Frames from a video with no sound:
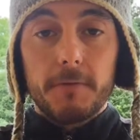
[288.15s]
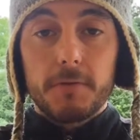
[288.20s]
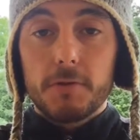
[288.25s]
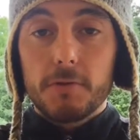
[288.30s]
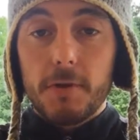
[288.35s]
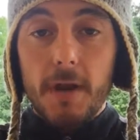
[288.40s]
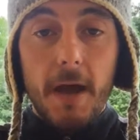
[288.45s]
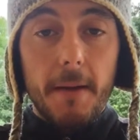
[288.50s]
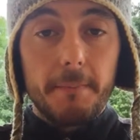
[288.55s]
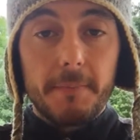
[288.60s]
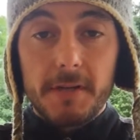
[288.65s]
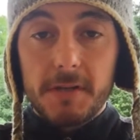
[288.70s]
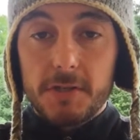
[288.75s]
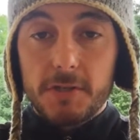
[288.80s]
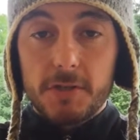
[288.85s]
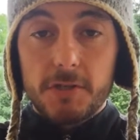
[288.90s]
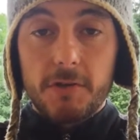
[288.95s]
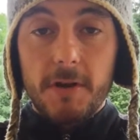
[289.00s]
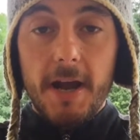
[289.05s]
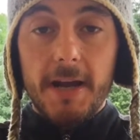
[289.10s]
Do not be
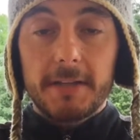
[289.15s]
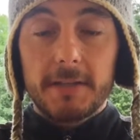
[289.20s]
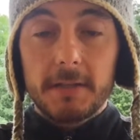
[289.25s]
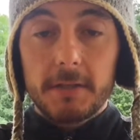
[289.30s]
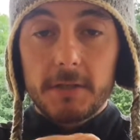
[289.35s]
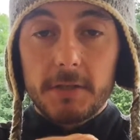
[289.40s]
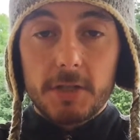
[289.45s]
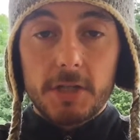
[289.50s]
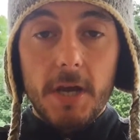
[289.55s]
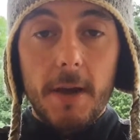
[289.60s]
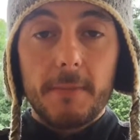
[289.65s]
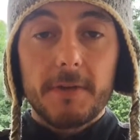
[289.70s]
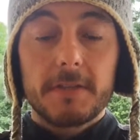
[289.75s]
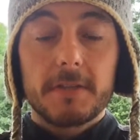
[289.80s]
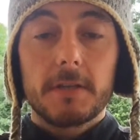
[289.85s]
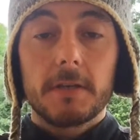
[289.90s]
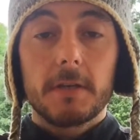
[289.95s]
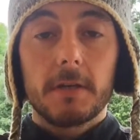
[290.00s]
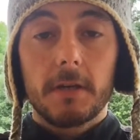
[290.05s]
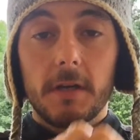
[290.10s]
distracted.
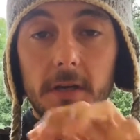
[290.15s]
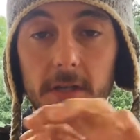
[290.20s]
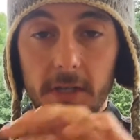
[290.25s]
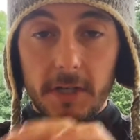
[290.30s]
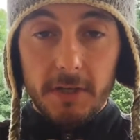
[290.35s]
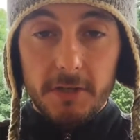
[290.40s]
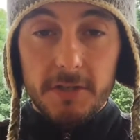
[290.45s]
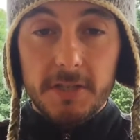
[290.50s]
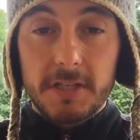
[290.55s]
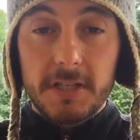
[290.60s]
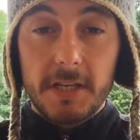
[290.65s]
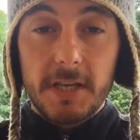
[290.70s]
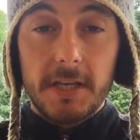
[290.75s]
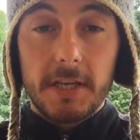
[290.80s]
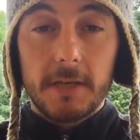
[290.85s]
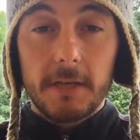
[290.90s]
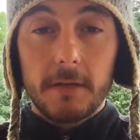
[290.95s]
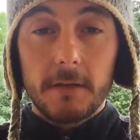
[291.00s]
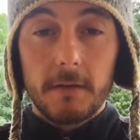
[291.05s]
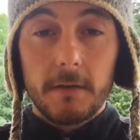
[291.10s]
Shamatha, clear
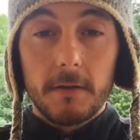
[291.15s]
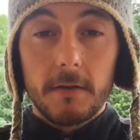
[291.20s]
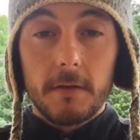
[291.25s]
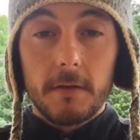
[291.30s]
seeing.